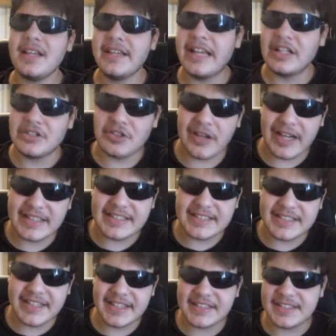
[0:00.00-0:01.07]
Yeah, so I got
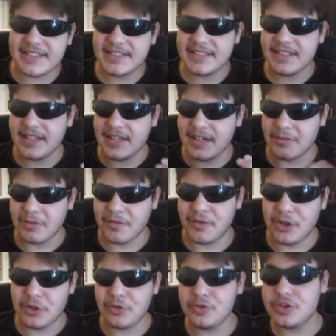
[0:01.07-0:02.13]
skits, uh,
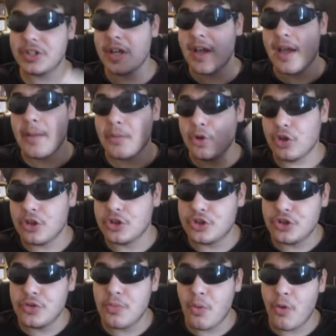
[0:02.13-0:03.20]
reviews. I'm gonna
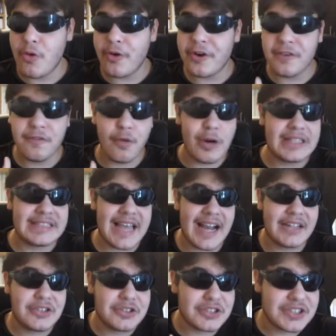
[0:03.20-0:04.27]
do more voice
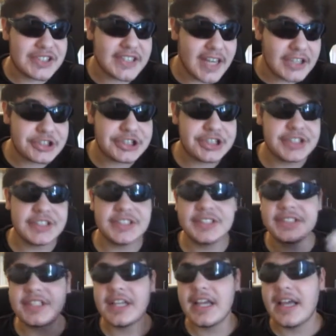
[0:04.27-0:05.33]
actor
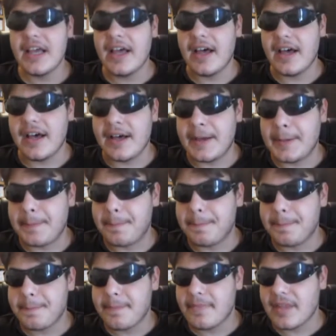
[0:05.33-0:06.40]
discussions. Uh,
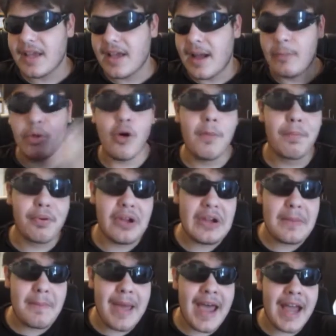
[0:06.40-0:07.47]
I'm going to
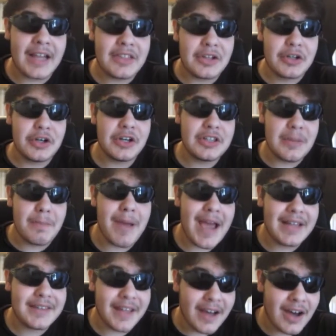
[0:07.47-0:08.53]
bring back the good, the
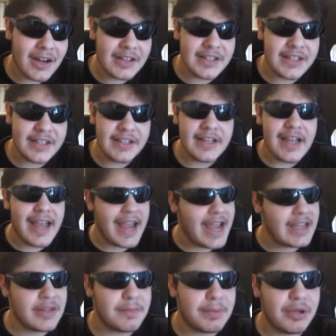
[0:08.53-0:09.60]
bad, the ugly,
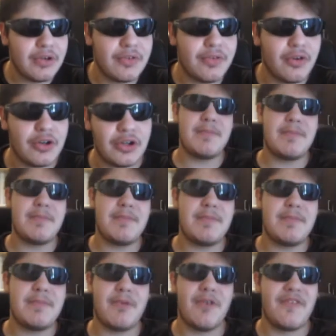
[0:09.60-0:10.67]
and the beautiful. You know, a lot of
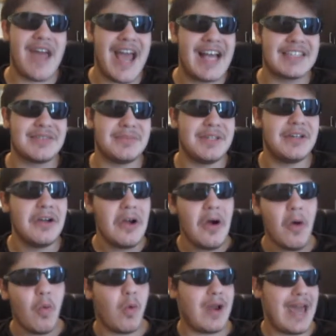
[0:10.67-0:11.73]
people have asked me
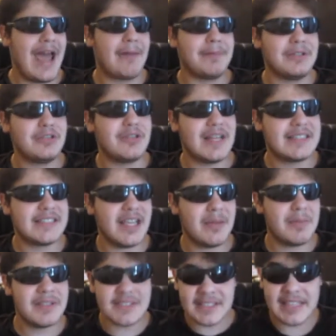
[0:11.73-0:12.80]
what happened to that
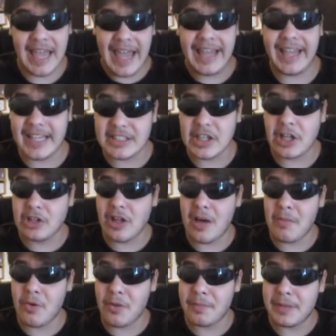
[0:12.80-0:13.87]
segment since I guess a
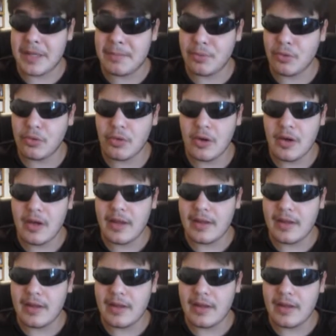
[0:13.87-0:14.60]
lot more people